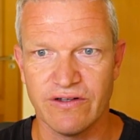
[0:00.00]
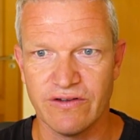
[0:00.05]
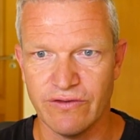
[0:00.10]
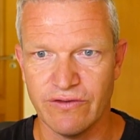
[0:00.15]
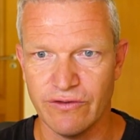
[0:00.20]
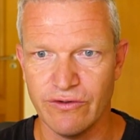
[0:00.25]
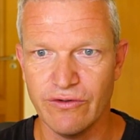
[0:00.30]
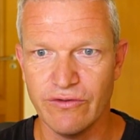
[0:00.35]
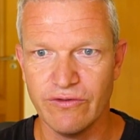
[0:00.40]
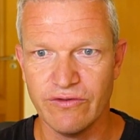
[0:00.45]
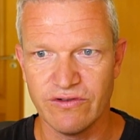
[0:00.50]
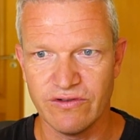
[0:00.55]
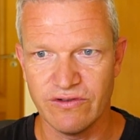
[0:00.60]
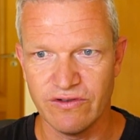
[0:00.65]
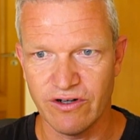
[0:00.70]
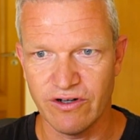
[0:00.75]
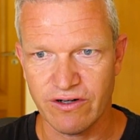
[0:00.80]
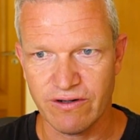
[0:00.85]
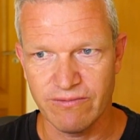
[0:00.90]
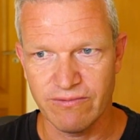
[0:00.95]
new
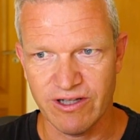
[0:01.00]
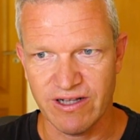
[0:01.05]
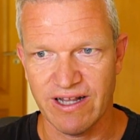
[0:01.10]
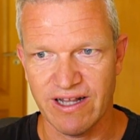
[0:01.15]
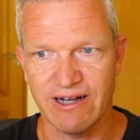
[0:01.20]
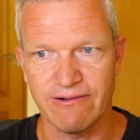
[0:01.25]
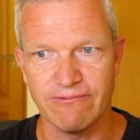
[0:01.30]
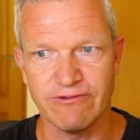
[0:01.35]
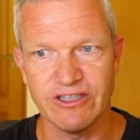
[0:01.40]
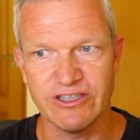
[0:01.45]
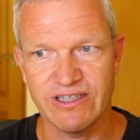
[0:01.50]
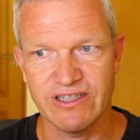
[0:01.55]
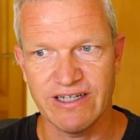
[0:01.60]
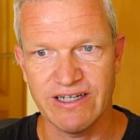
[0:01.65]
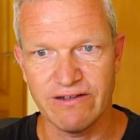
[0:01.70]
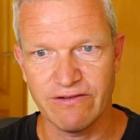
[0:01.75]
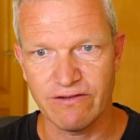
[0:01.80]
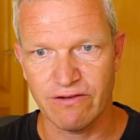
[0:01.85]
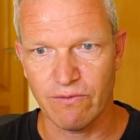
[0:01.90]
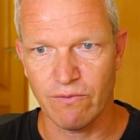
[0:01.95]
document libraries
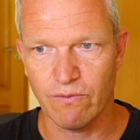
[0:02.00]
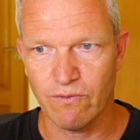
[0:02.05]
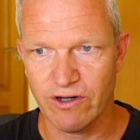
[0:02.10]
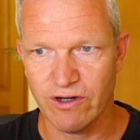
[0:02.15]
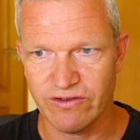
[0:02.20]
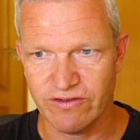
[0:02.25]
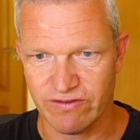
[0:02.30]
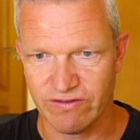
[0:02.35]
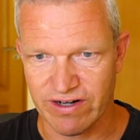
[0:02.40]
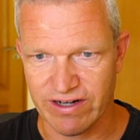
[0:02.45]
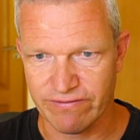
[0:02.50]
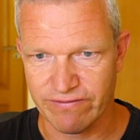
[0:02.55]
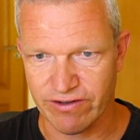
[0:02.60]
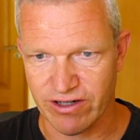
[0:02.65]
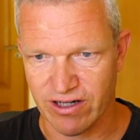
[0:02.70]
and OneDrive